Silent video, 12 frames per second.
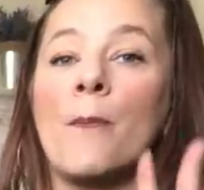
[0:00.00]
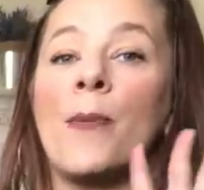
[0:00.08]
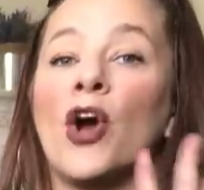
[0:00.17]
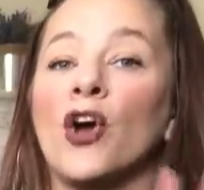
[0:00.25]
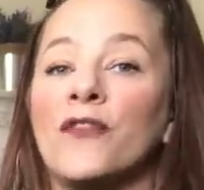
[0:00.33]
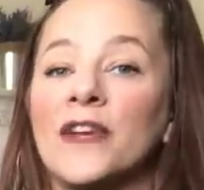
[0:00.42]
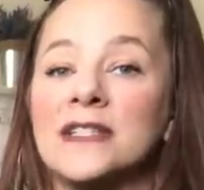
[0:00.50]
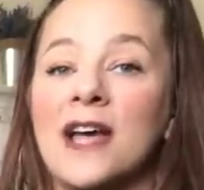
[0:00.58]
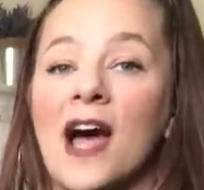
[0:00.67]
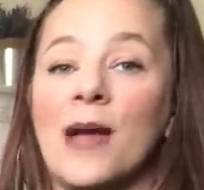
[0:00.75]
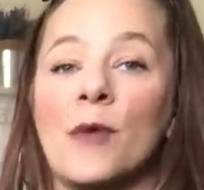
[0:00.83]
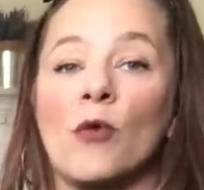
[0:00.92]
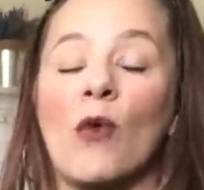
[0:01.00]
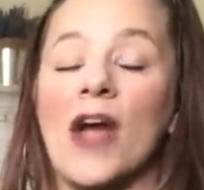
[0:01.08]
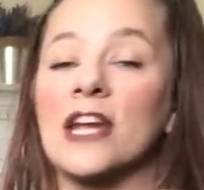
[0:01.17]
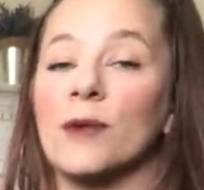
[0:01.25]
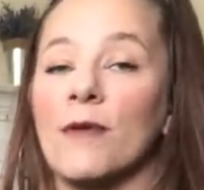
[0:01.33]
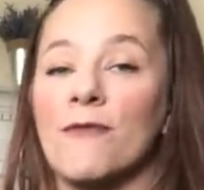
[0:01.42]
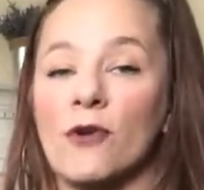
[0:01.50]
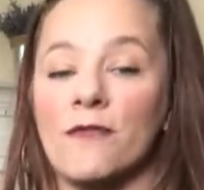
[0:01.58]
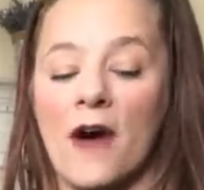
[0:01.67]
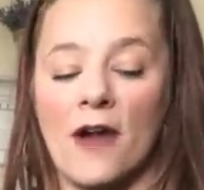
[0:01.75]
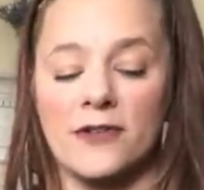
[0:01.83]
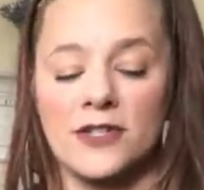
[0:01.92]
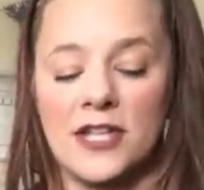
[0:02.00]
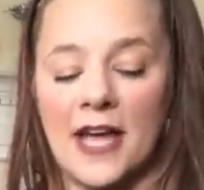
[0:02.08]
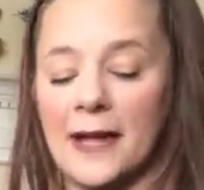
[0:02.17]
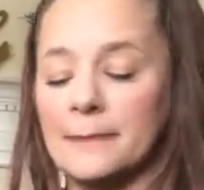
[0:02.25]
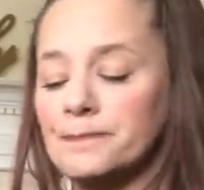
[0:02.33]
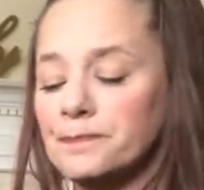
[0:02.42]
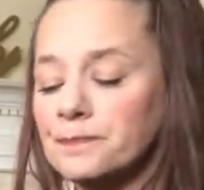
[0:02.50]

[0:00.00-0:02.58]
Perfect time right here before Father's Day.